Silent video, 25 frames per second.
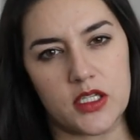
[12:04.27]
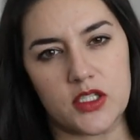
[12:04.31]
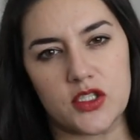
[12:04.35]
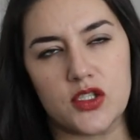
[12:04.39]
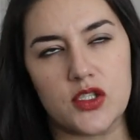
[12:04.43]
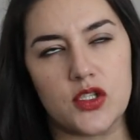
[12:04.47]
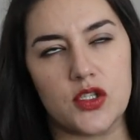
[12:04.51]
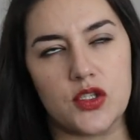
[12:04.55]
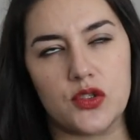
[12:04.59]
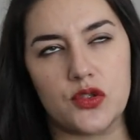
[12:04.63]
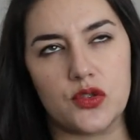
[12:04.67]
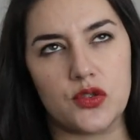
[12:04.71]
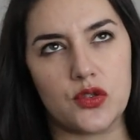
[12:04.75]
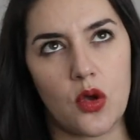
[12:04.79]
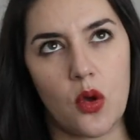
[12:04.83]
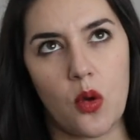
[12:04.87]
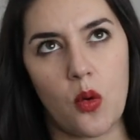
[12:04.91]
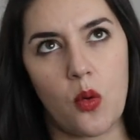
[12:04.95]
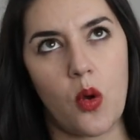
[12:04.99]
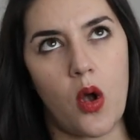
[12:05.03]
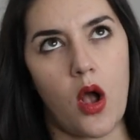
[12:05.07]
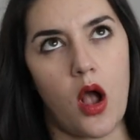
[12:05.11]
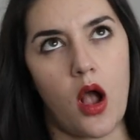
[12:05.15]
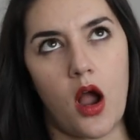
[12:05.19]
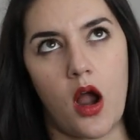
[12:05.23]
It's just
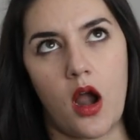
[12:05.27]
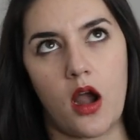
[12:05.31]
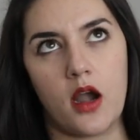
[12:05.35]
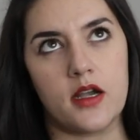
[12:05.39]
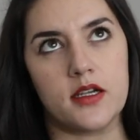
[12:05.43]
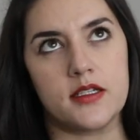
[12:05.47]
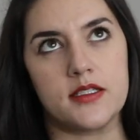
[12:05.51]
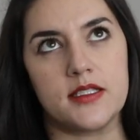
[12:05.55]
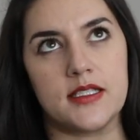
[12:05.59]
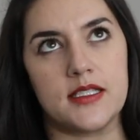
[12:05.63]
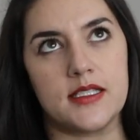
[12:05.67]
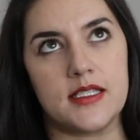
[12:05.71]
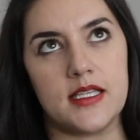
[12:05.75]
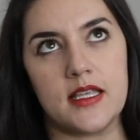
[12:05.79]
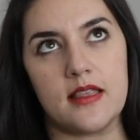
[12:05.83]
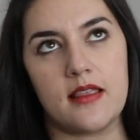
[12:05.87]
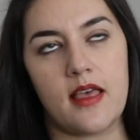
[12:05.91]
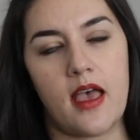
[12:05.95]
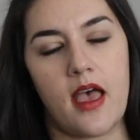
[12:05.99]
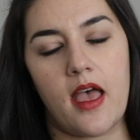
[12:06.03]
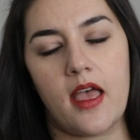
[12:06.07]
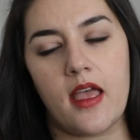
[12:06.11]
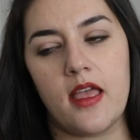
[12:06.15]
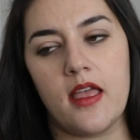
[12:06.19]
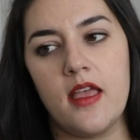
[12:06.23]
so hard to see
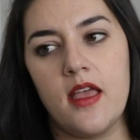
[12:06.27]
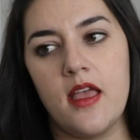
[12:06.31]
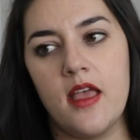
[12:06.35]
that